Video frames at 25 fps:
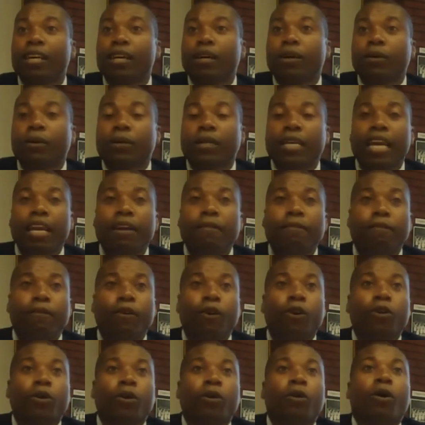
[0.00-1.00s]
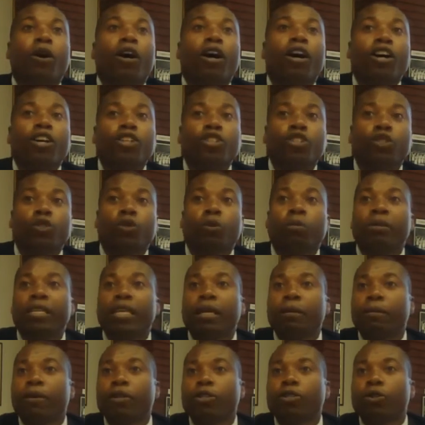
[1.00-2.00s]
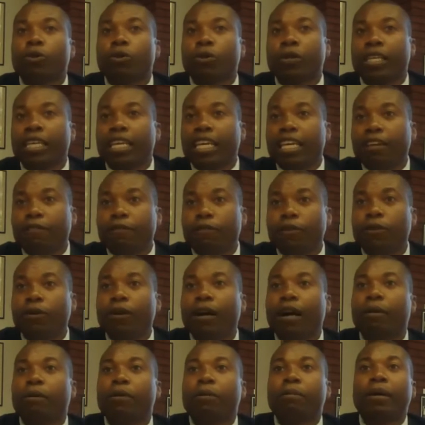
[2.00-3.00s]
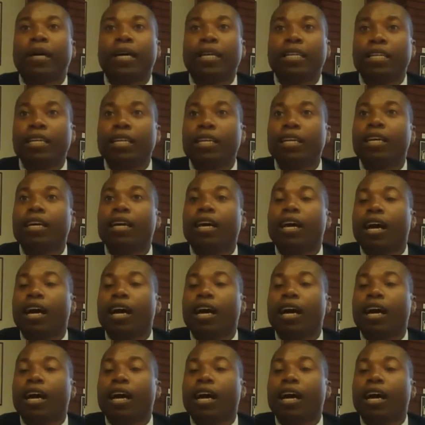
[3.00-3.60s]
Okay, for us to be able to give you our money,